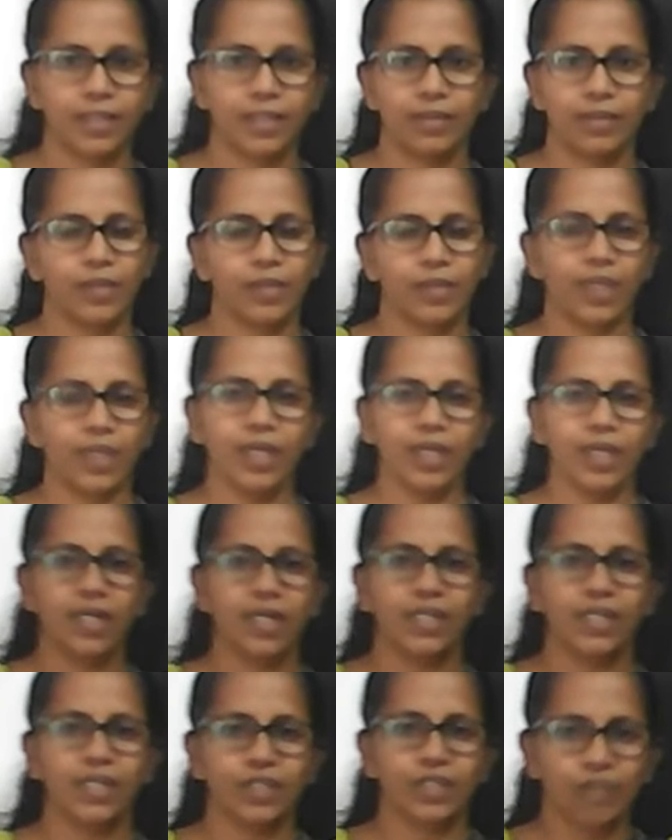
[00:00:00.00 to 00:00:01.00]
Okay.
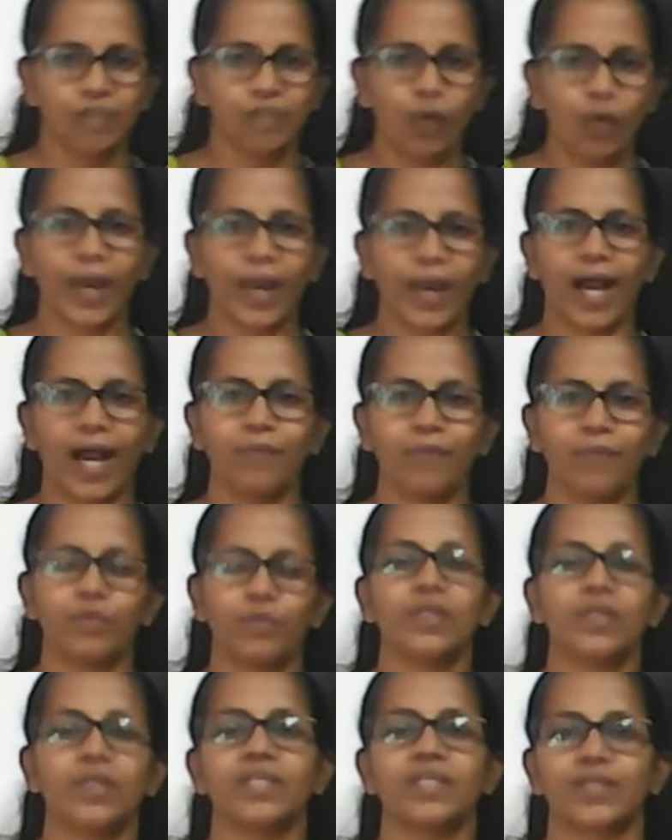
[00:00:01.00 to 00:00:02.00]
Now, I have
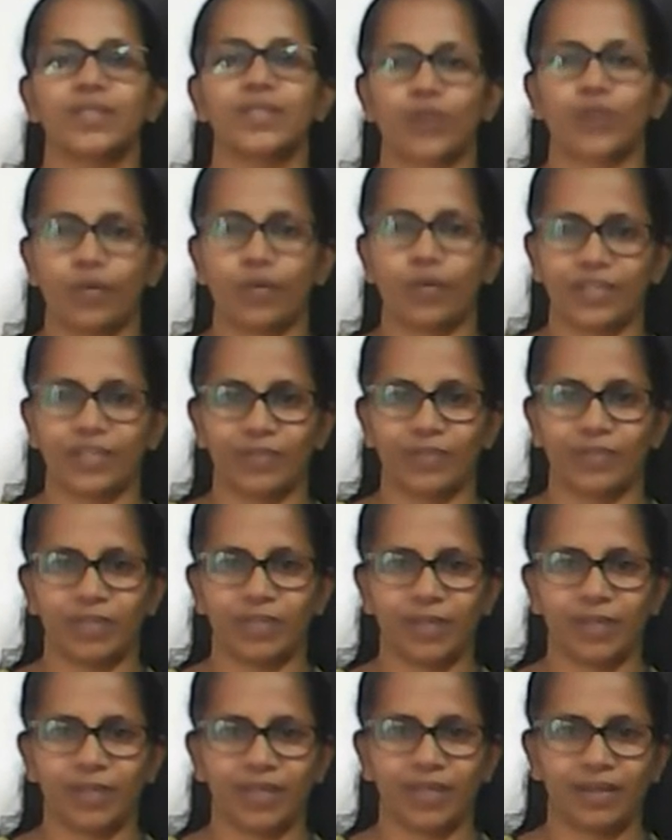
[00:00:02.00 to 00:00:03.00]
26 toffees with
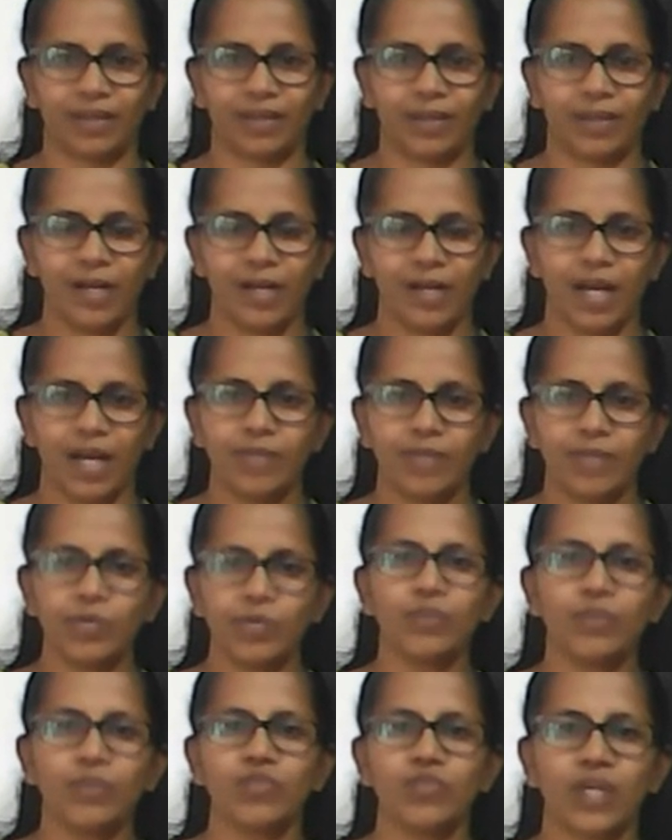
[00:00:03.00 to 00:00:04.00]
me. I am
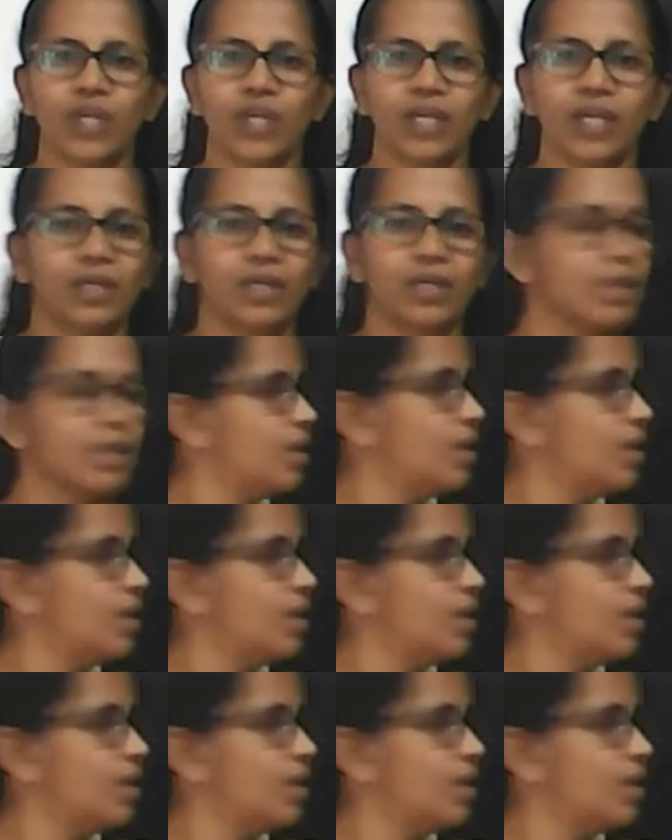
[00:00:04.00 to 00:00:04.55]
going to take